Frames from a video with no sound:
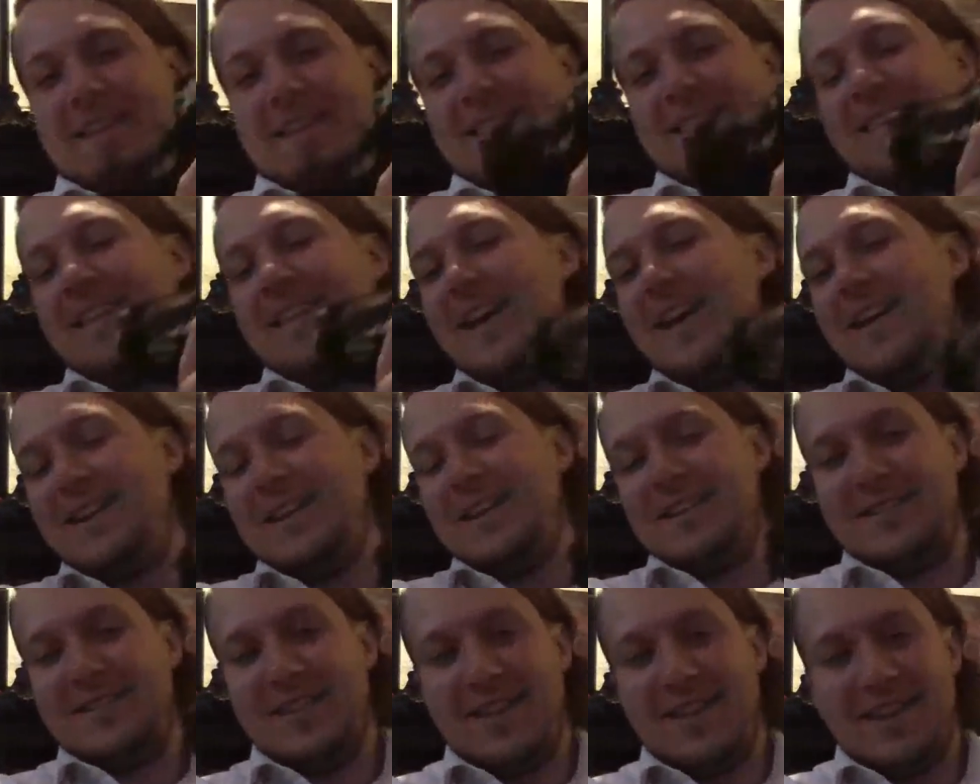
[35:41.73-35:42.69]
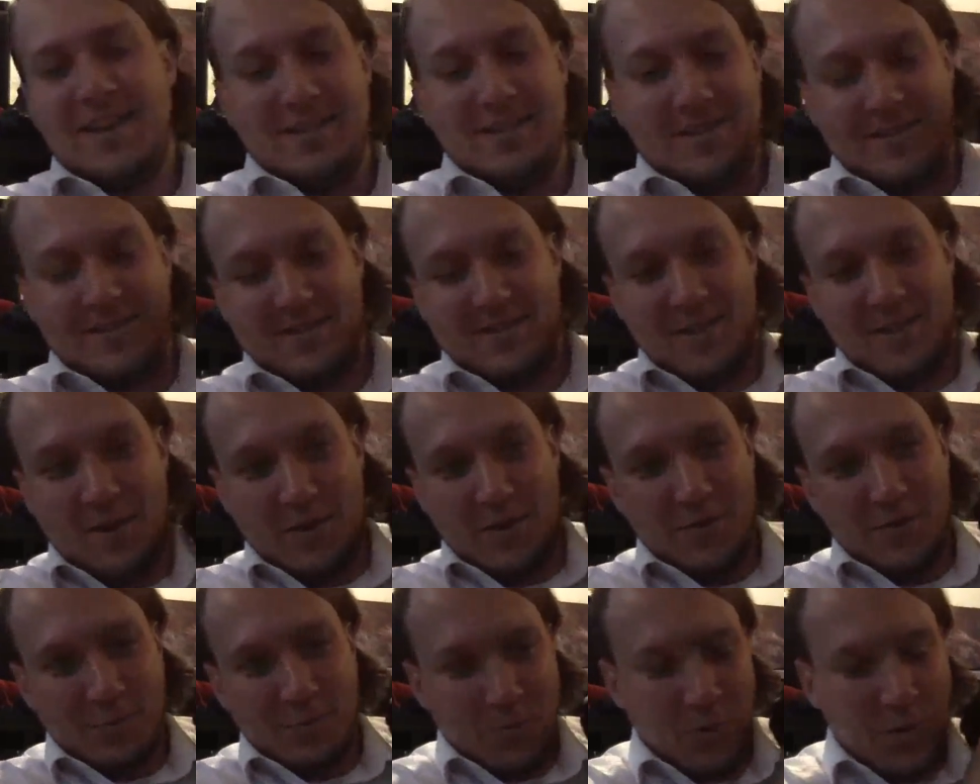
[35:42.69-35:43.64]
That is it. So
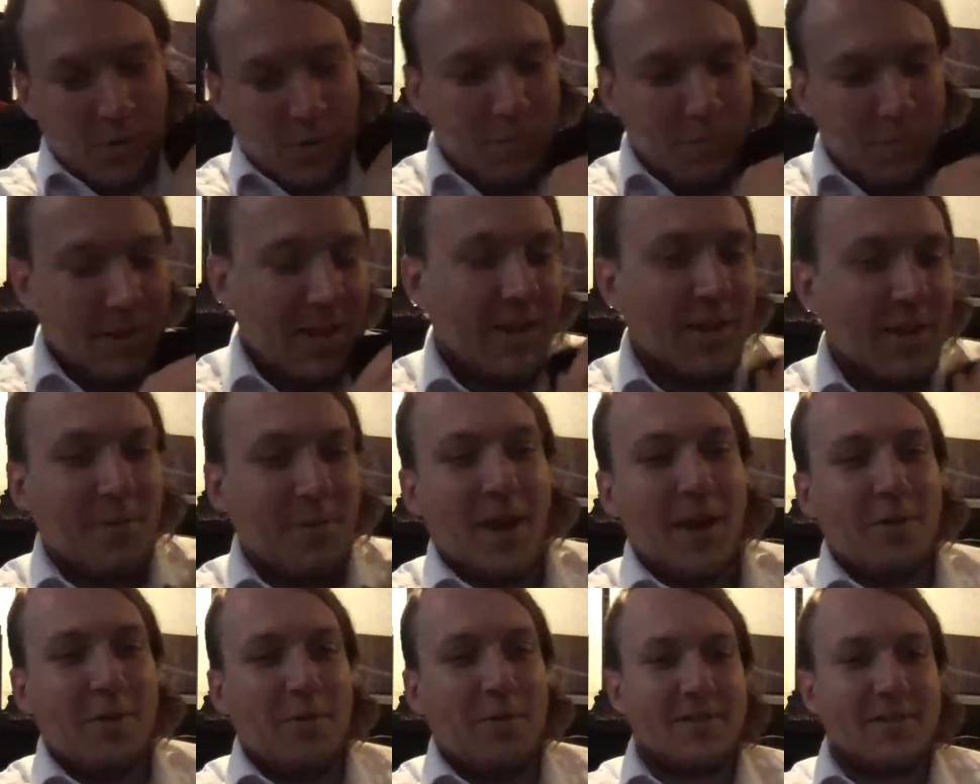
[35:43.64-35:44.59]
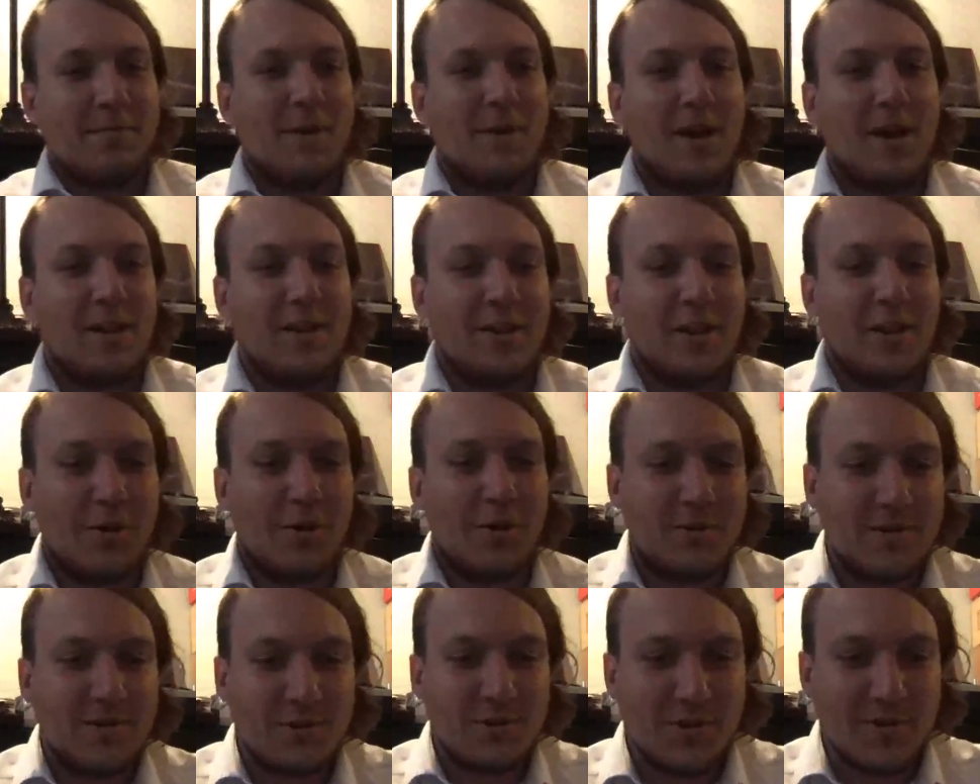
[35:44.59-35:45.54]
we will play you out with some Hall & Oates,
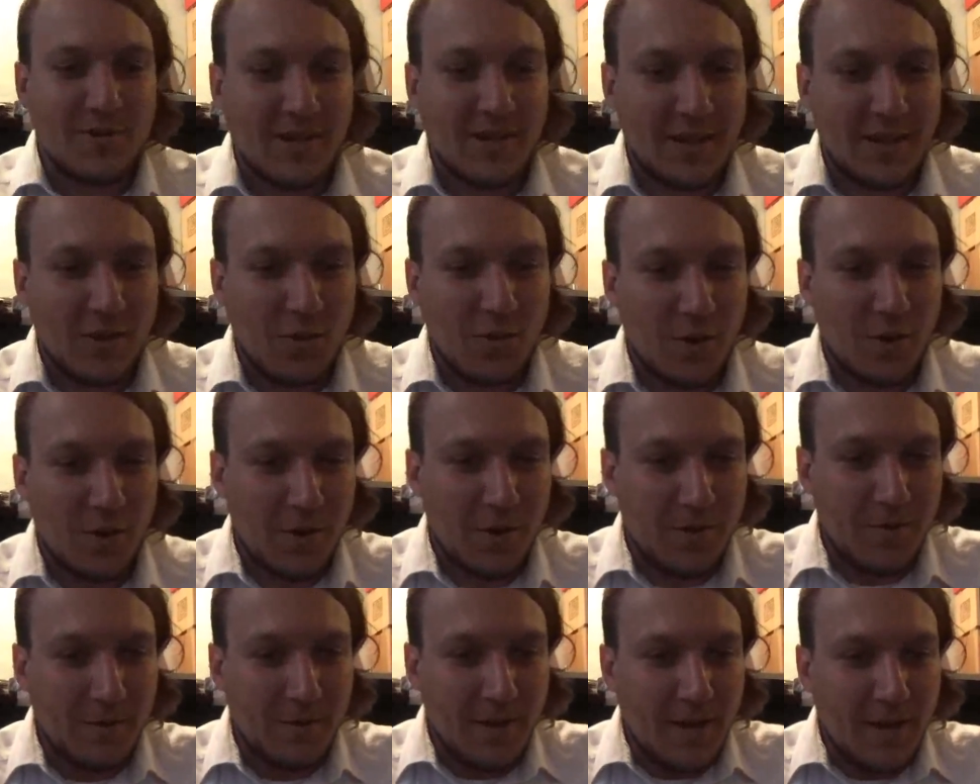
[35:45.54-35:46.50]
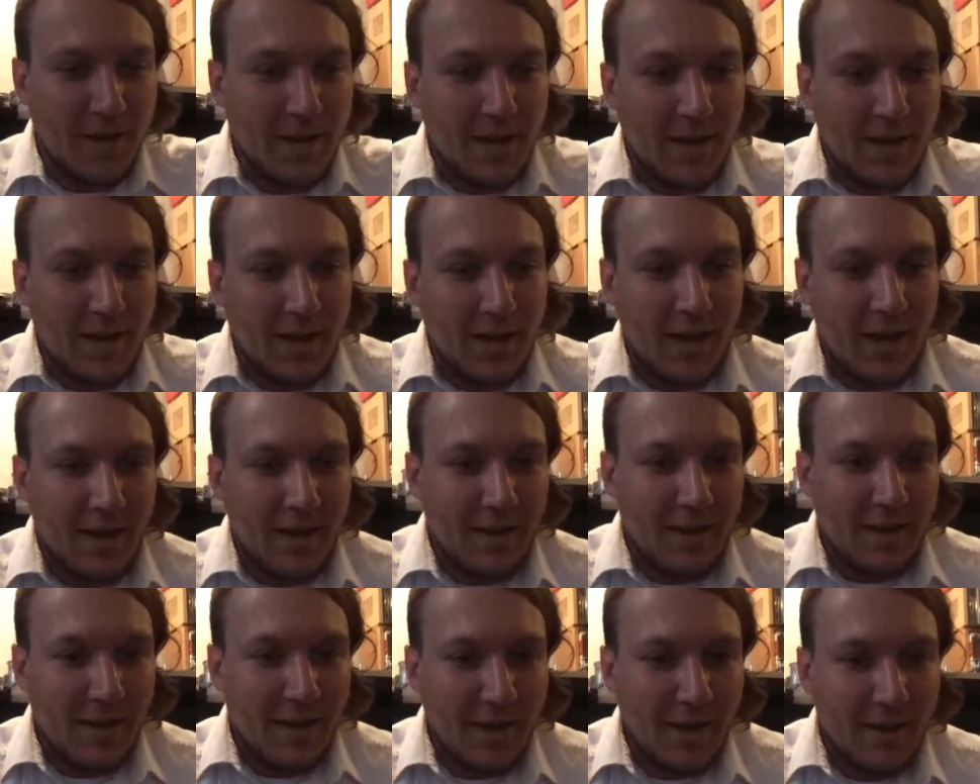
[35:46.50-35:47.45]
just like normal. And
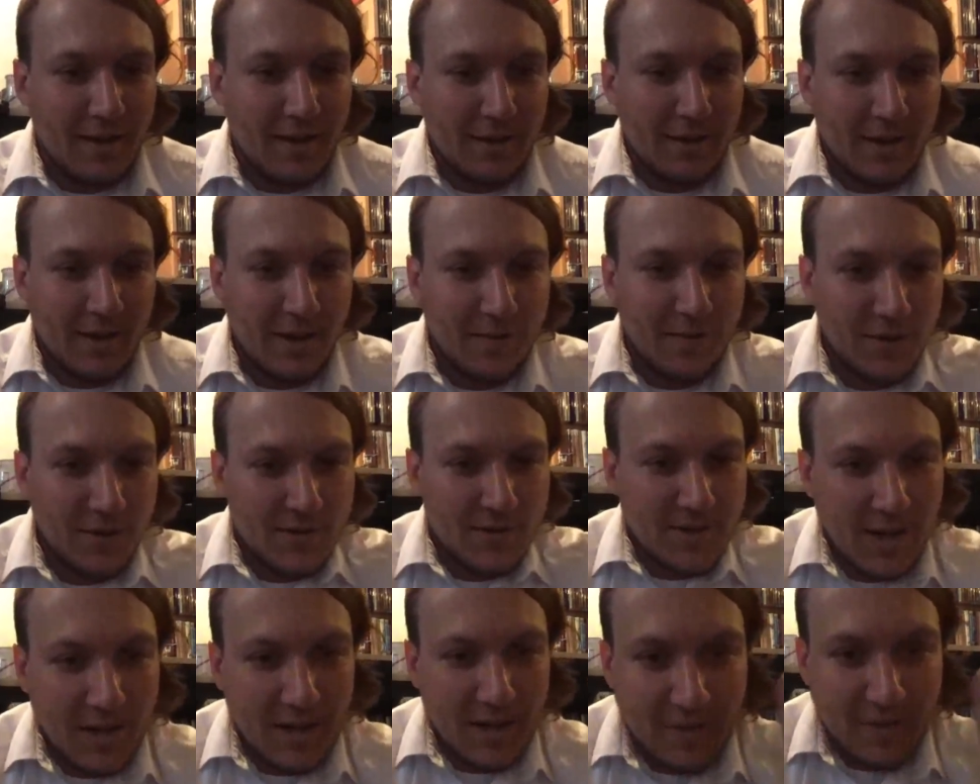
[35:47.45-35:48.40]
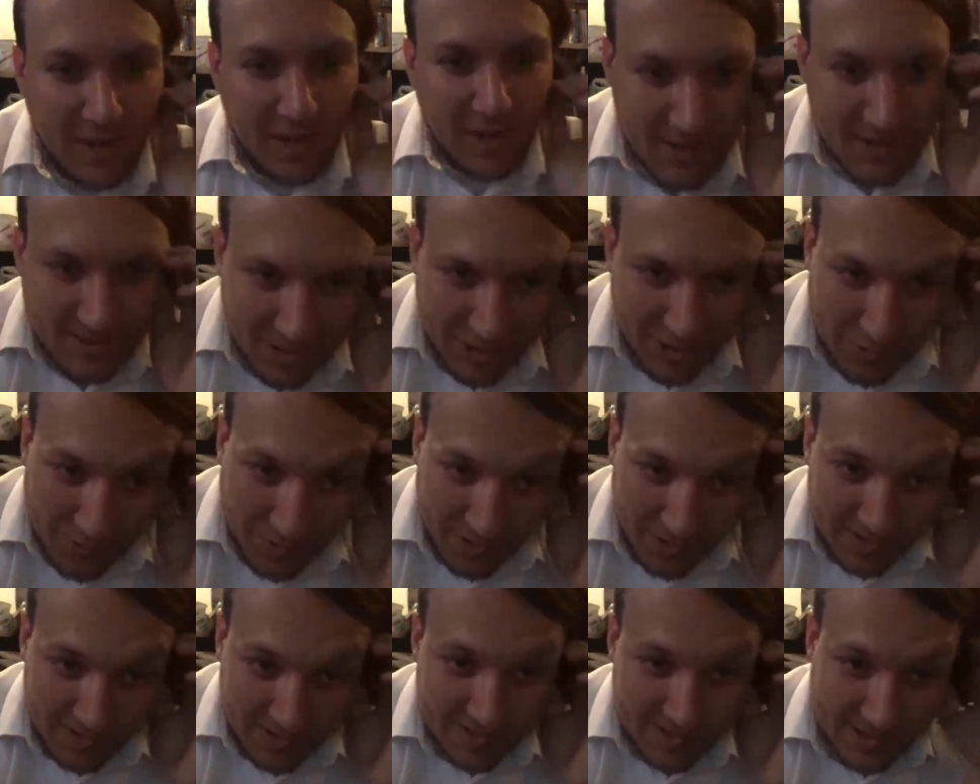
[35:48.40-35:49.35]
if there's anything else that you want
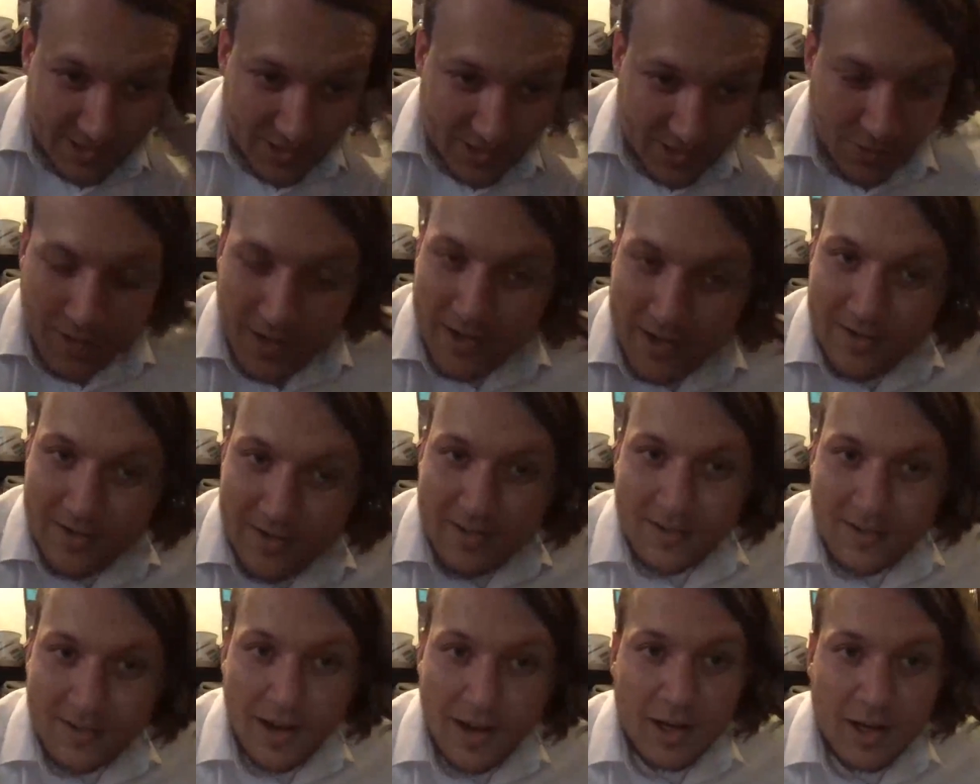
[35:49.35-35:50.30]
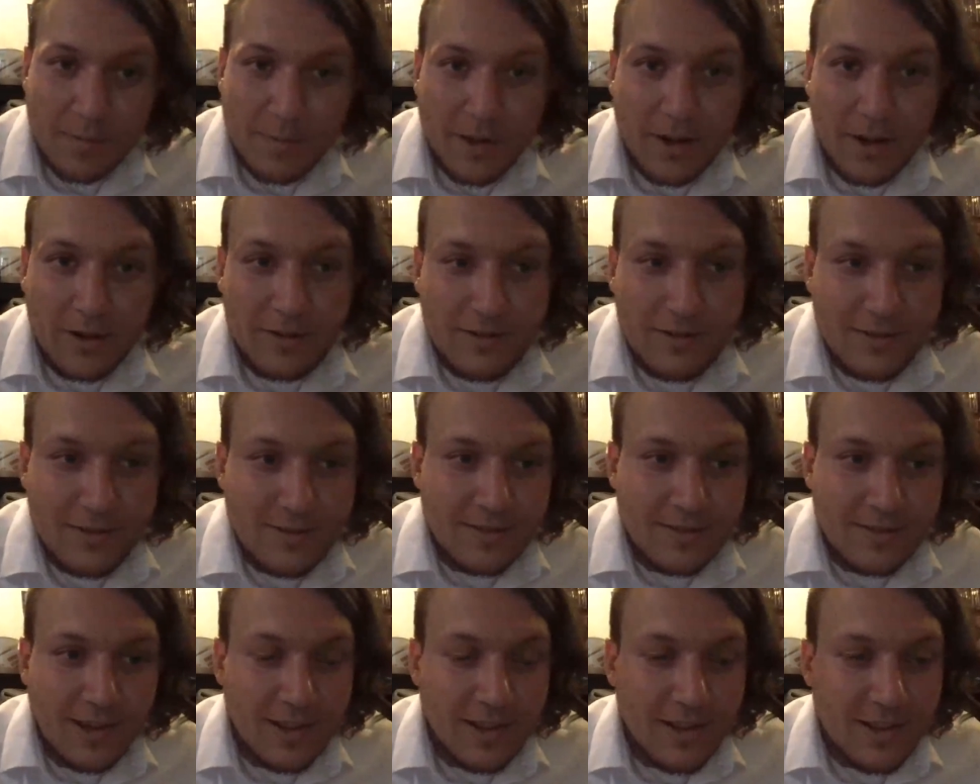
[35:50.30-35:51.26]
us to talk about,
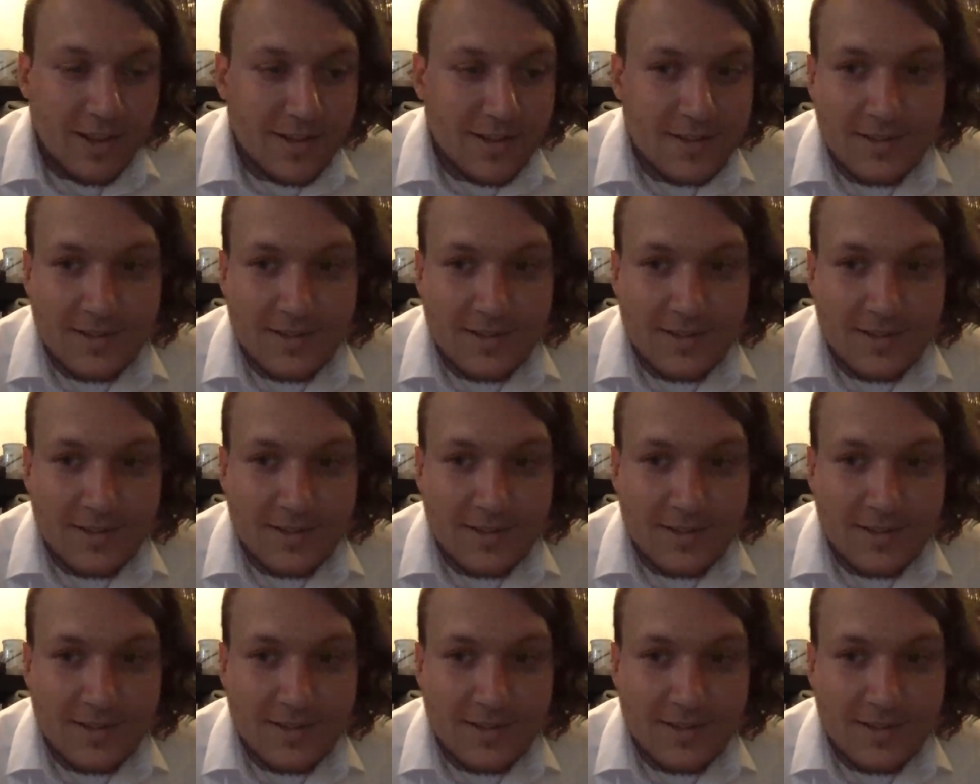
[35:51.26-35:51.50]
tell us.